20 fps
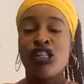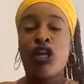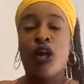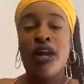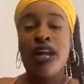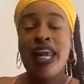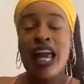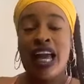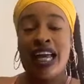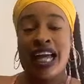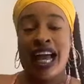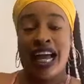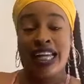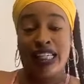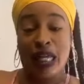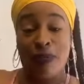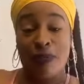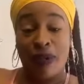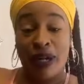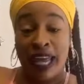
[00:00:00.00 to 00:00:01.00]
So anyhow,
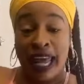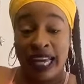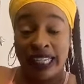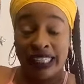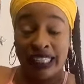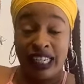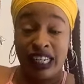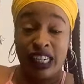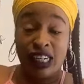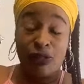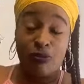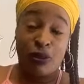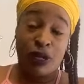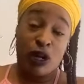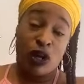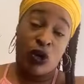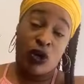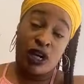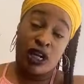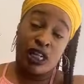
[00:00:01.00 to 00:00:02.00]
guys, I'm going to exit in this,
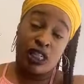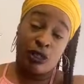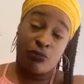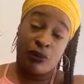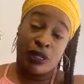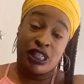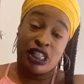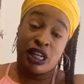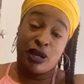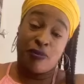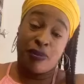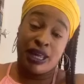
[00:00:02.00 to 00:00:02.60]
out of this bitch.